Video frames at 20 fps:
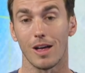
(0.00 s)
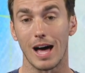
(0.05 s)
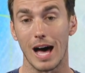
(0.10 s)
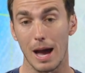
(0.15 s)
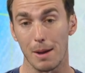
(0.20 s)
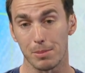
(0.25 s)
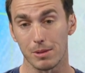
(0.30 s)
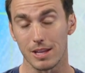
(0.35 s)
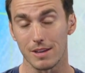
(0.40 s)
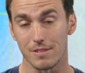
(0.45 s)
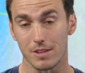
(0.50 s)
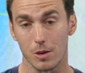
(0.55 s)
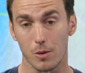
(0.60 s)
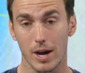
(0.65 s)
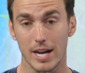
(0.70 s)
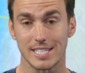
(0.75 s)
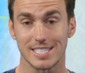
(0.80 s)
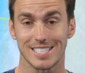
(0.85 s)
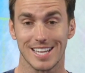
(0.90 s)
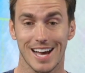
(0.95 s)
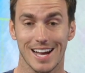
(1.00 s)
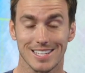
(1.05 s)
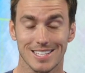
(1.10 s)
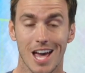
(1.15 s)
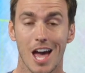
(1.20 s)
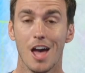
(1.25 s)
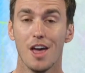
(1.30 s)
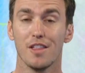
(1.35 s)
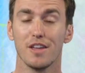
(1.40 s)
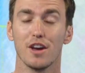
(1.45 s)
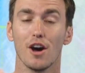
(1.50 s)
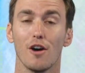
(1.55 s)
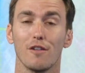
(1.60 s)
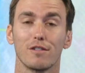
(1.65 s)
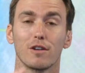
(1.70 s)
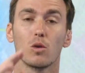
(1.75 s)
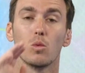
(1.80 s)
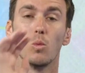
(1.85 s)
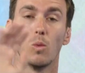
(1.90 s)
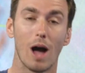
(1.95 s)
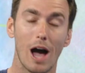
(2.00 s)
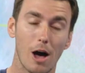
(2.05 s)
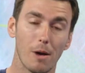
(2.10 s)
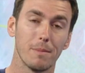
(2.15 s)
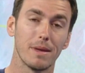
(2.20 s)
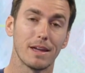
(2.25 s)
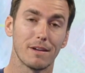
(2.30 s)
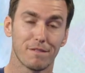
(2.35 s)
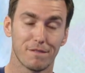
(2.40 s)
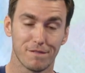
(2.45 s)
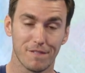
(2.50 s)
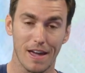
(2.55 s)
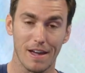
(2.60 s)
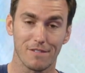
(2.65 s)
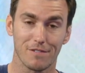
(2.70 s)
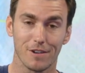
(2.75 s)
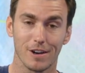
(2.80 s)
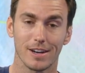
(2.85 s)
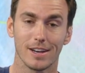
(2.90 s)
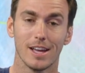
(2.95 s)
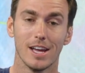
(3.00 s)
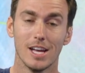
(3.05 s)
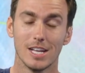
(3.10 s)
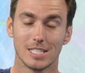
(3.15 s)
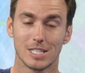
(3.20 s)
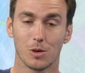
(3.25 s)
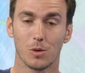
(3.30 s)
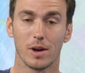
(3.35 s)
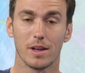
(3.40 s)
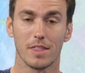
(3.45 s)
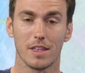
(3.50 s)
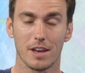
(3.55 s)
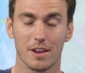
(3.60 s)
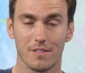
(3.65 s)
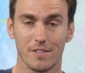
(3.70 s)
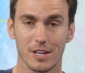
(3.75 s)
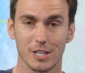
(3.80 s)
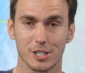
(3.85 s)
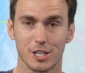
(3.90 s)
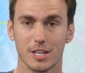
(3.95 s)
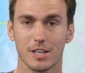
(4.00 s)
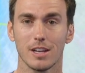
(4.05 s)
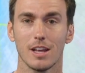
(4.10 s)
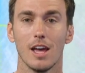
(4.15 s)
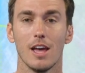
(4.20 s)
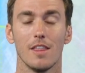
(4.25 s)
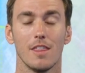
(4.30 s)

I believe in the White Sox, the overwhelming favorite to win the division,